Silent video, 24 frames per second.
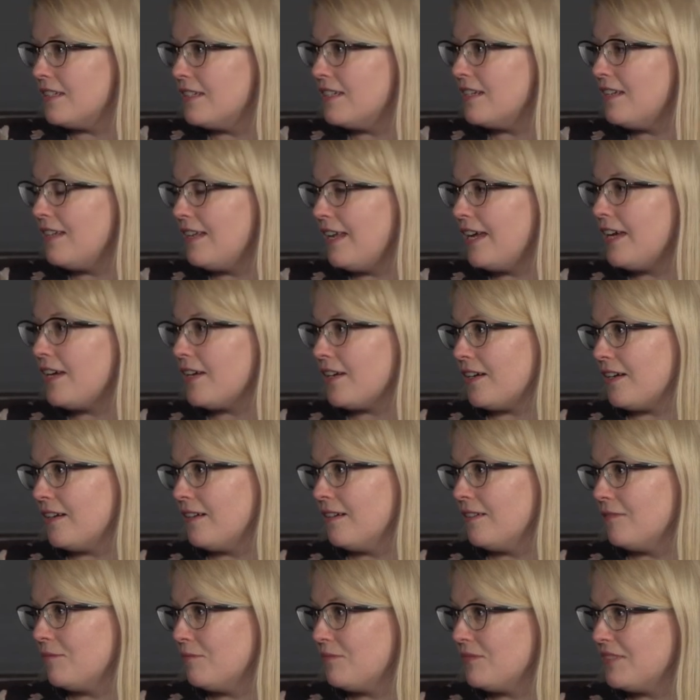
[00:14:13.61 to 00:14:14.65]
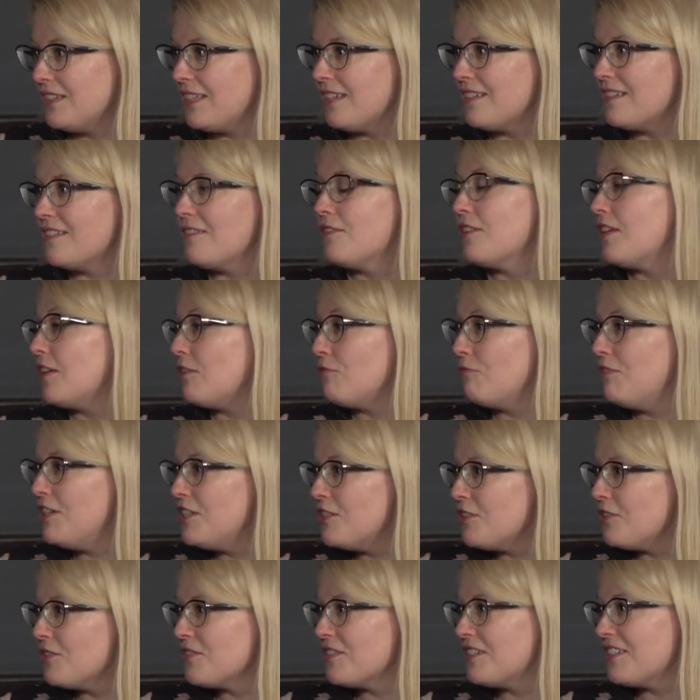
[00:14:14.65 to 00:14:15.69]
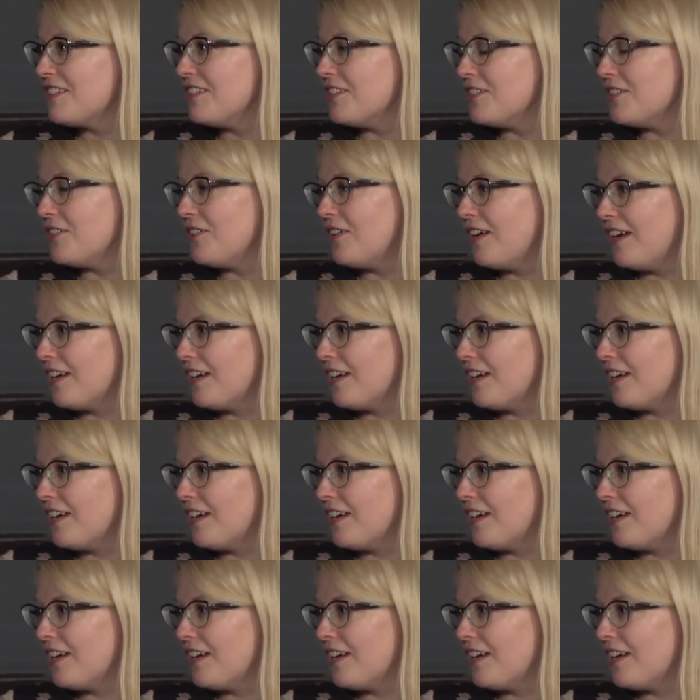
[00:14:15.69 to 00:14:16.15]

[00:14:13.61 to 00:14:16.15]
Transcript: in a layer that, that we don't, you know,